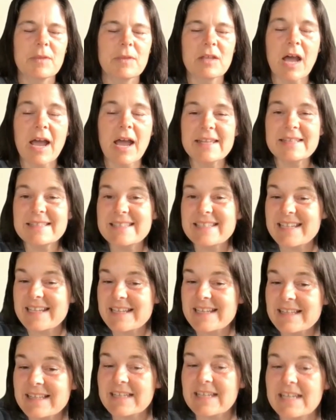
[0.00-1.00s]

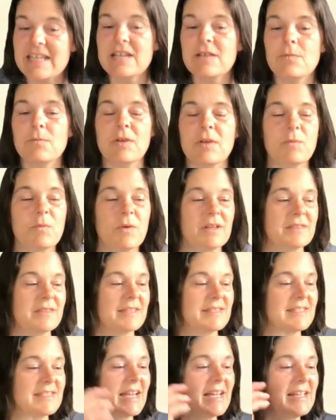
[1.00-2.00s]
ideally, we want the
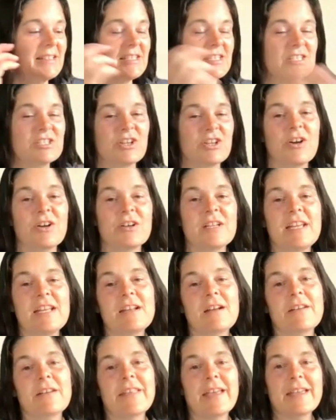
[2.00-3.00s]
signs starting
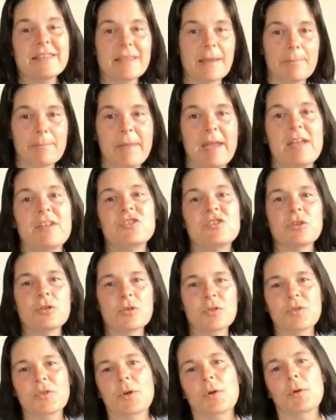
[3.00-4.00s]
on like the major
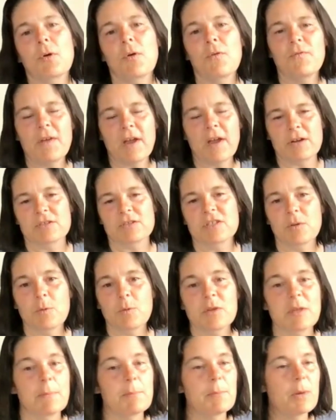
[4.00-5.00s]
thoroughfare. So
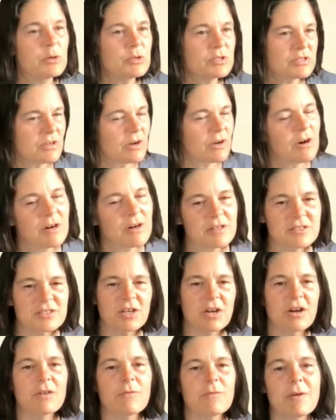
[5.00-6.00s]
where the most cars
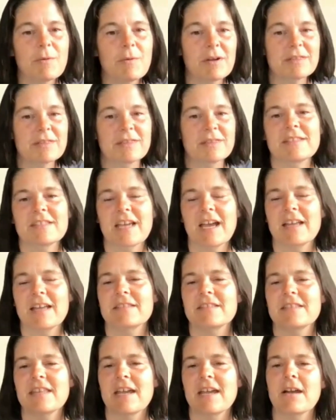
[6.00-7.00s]
are, we want the
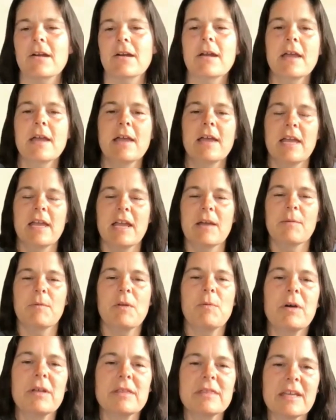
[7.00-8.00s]
signs there, and
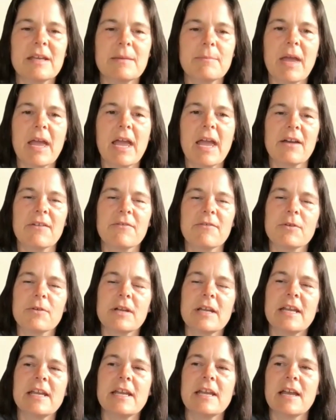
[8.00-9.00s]
we want them
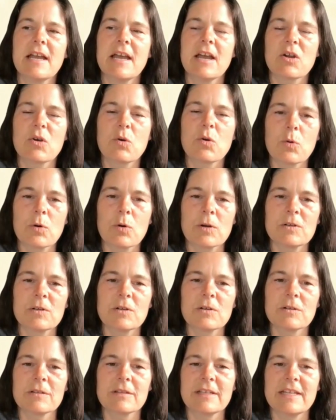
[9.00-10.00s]
every
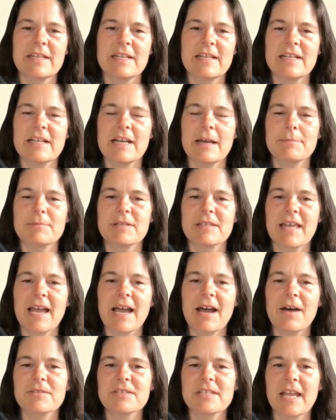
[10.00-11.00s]
corner leading up to the
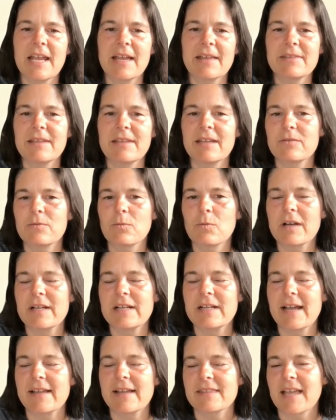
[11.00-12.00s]
house and then one
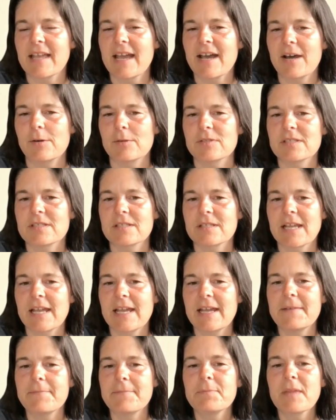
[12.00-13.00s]
at the house.
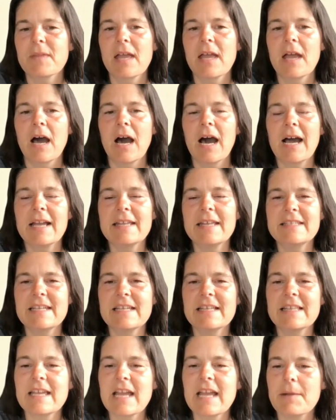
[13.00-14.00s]
Okay.
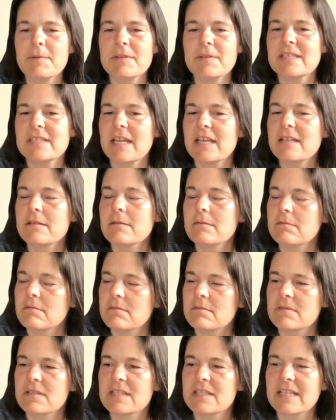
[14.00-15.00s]
Ideally, I would say
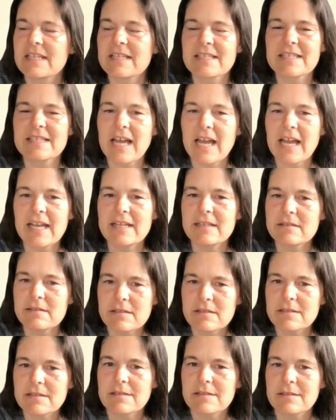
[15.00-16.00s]
6
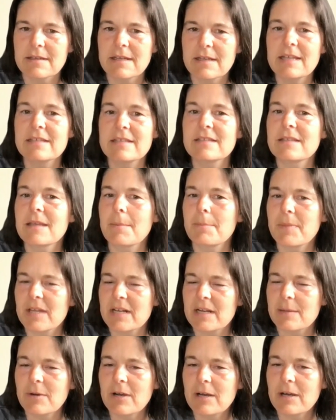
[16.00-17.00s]
signs is the
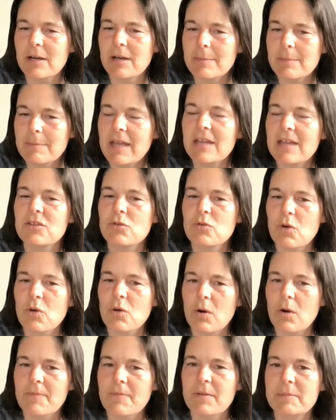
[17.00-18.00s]
minimum, and you go
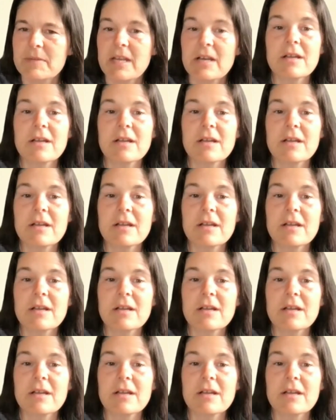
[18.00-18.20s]
up from there.